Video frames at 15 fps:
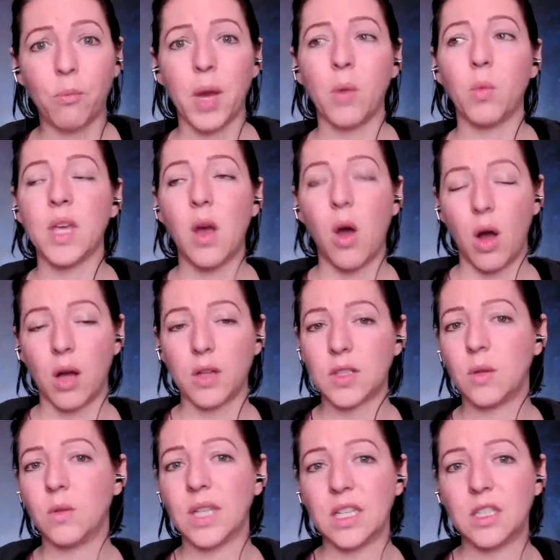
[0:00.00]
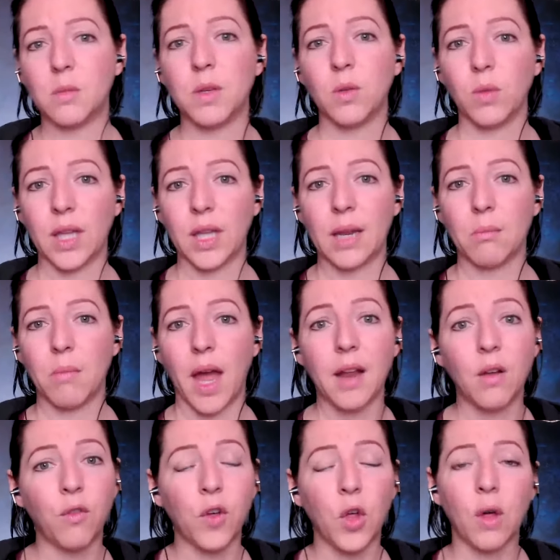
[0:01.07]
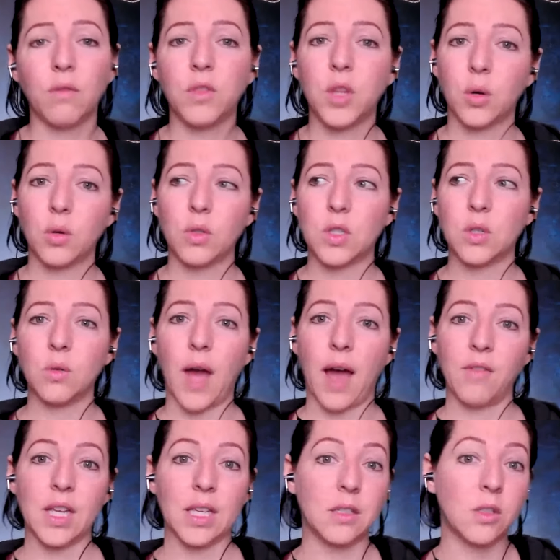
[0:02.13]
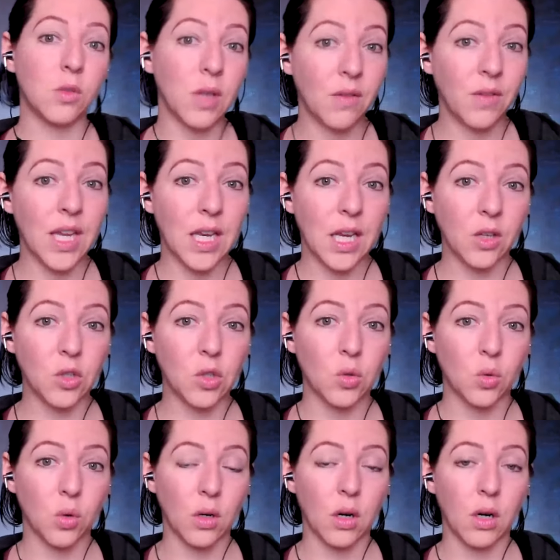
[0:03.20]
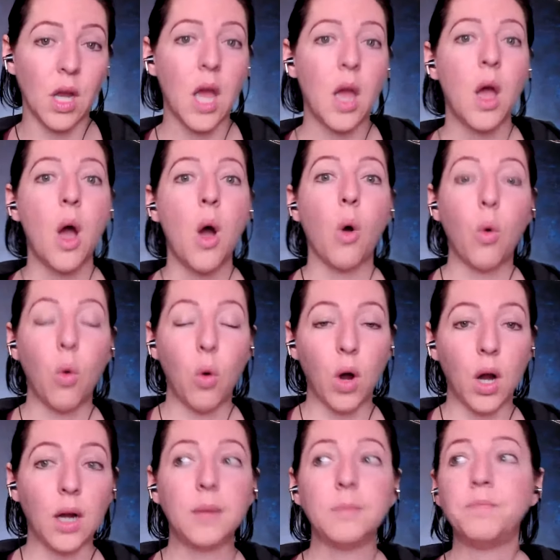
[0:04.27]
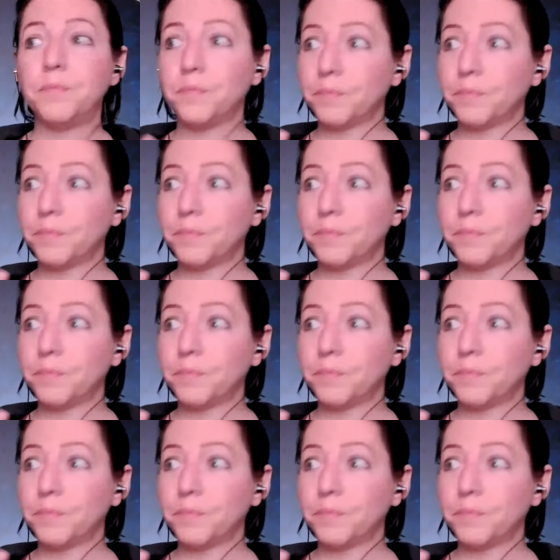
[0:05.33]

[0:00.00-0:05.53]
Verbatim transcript: but we also need to be really mindful of those who have a history of eating eating disorder, or